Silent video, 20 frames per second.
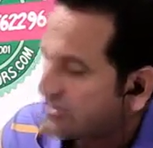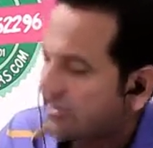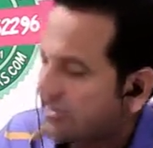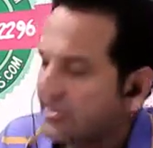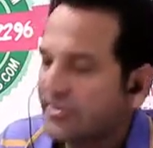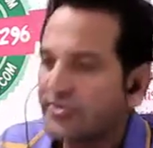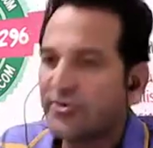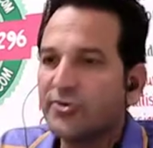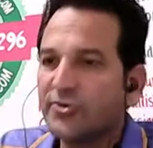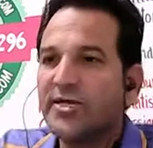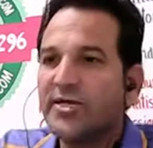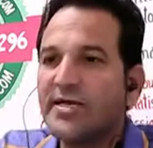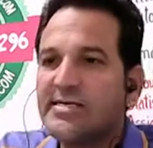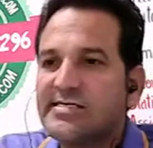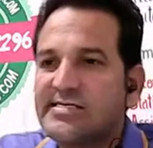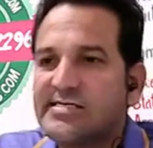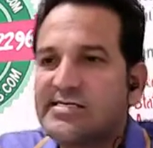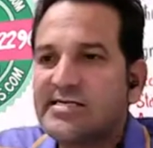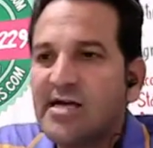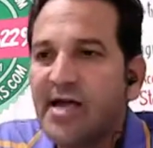So
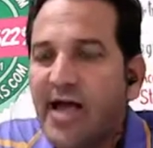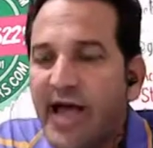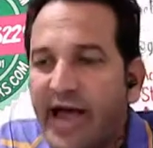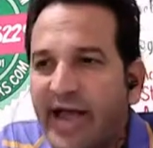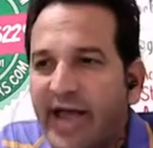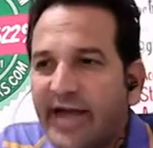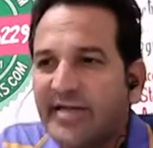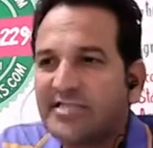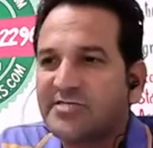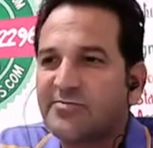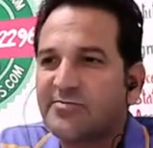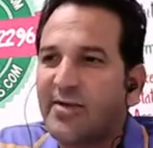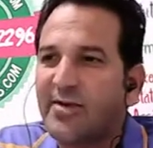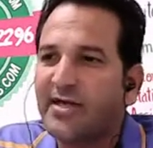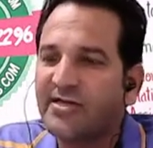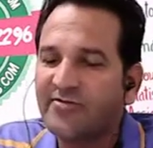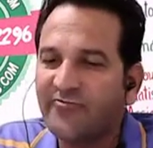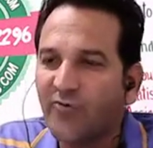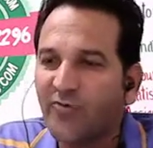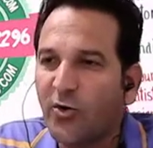this x
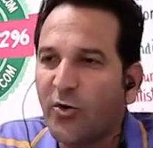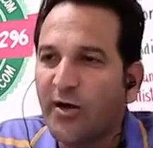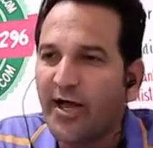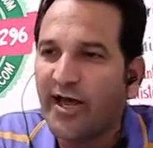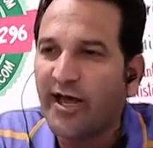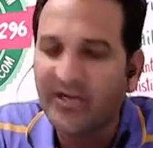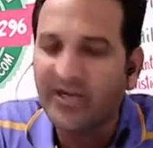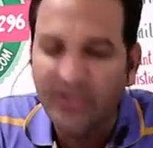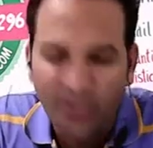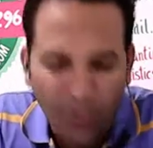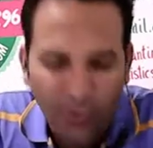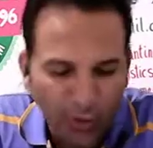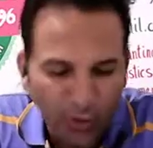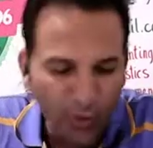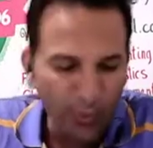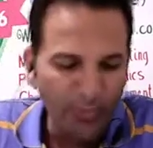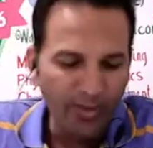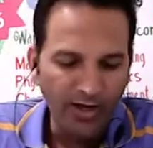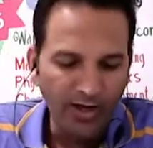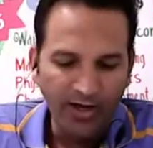plus 4n
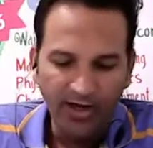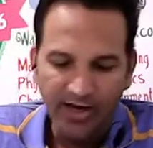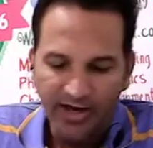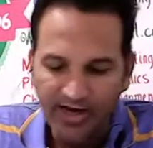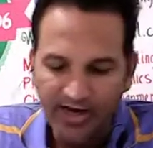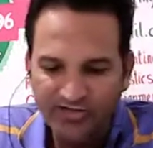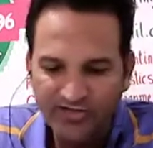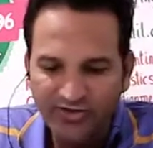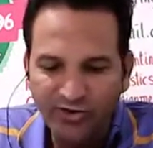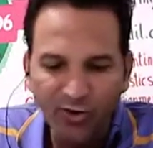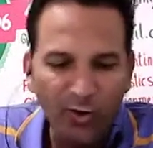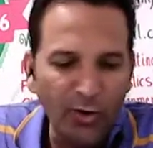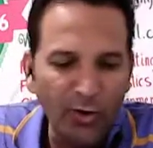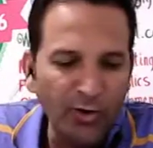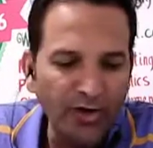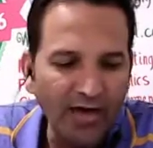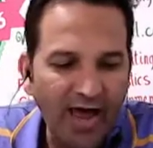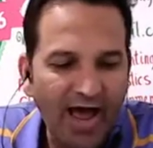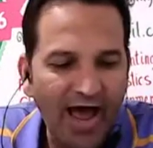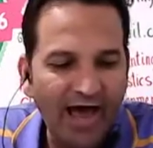cube is
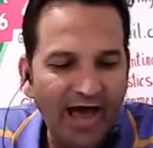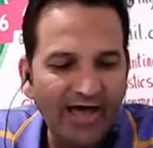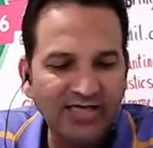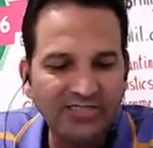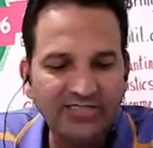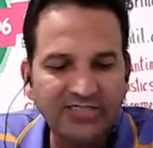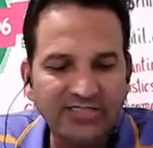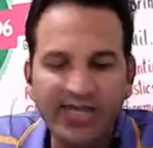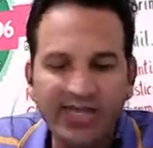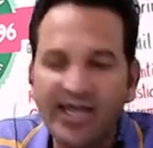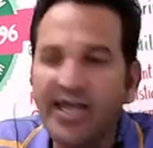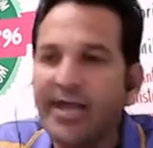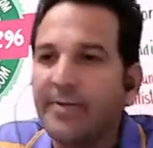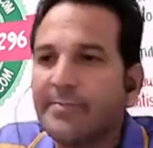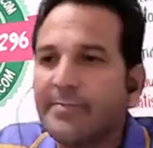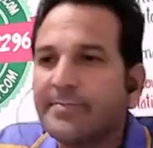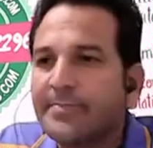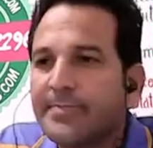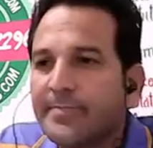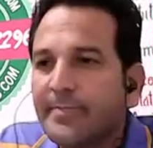known as the
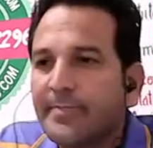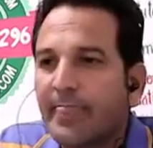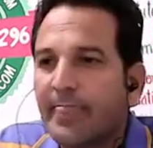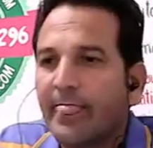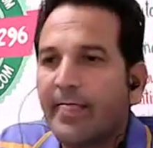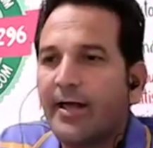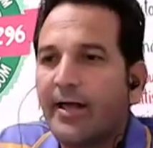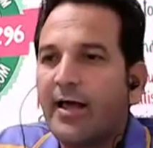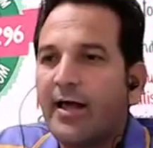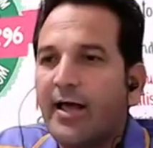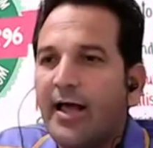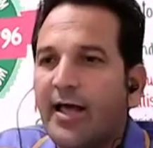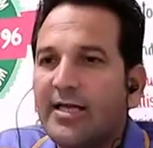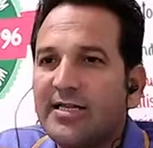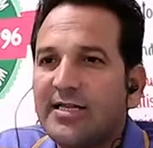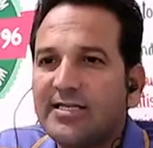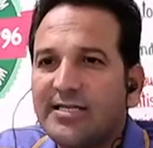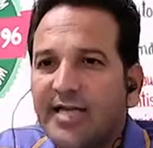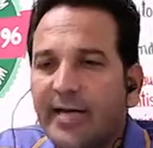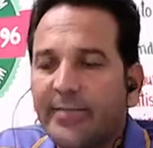
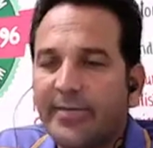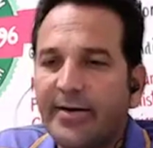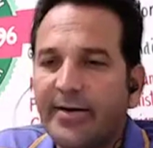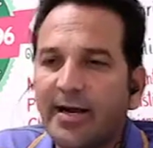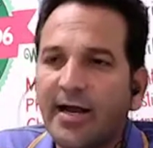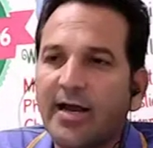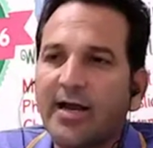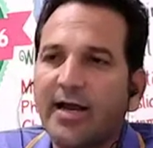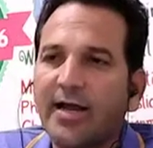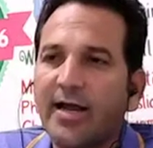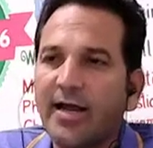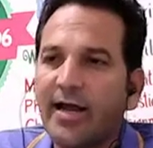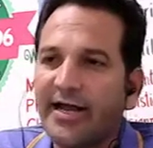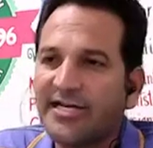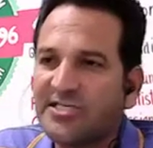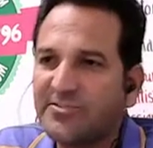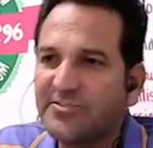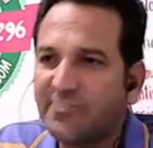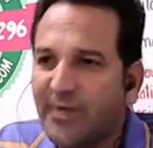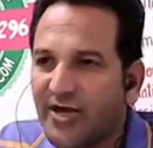algebraic
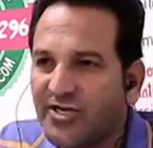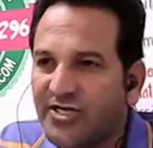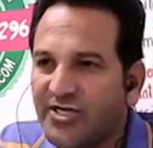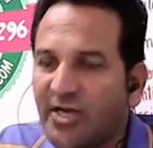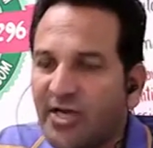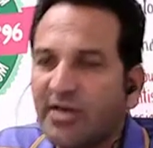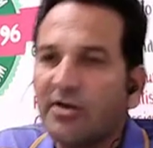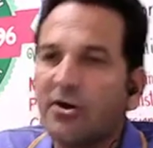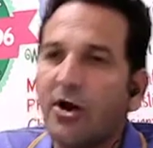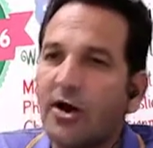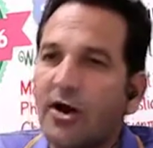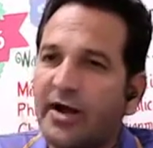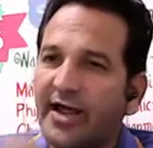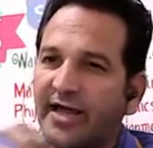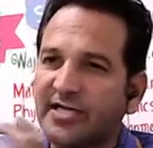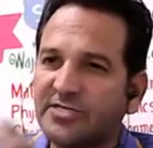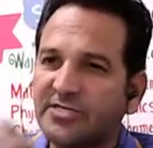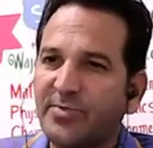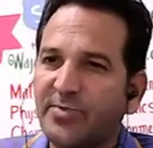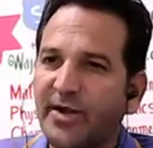expression or
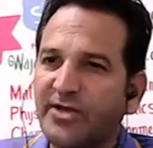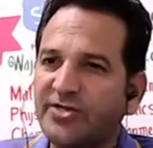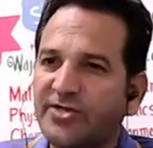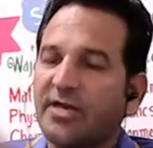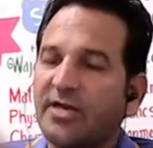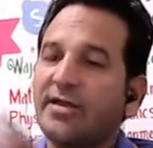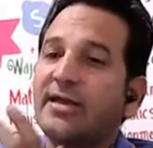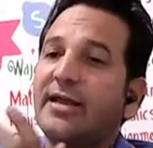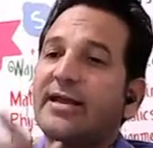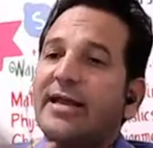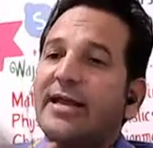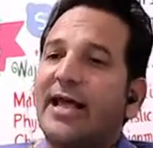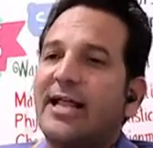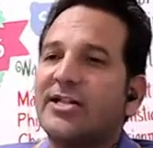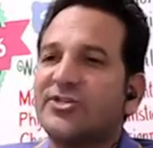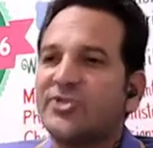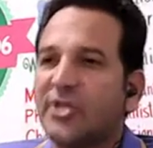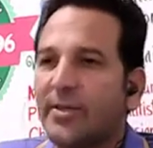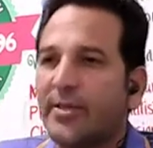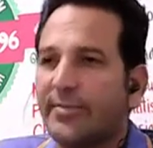expression in
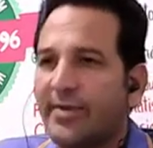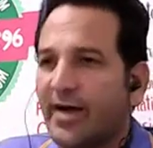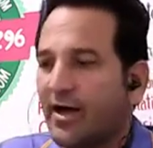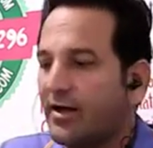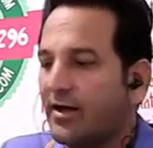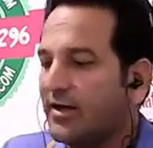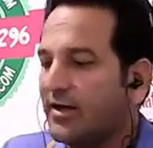algebra.